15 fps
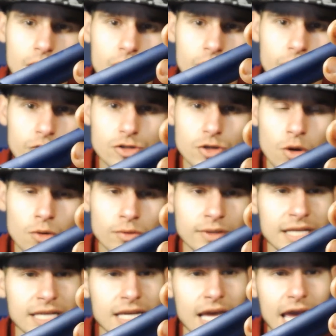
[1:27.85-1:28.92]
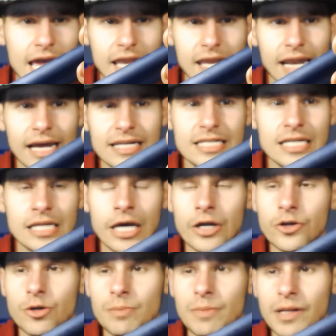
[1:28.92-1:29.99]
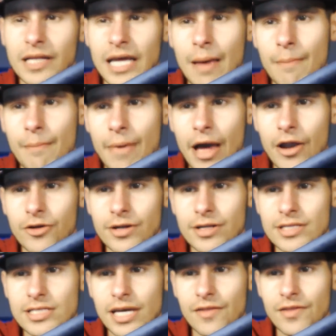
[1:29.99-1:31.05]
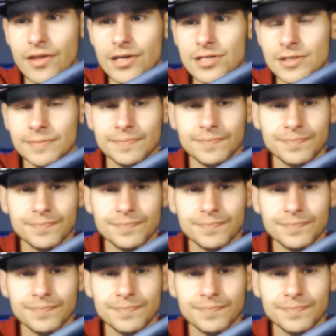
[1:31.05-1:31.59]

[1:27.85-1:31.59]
There's only a 1900 milliamp battery inside this.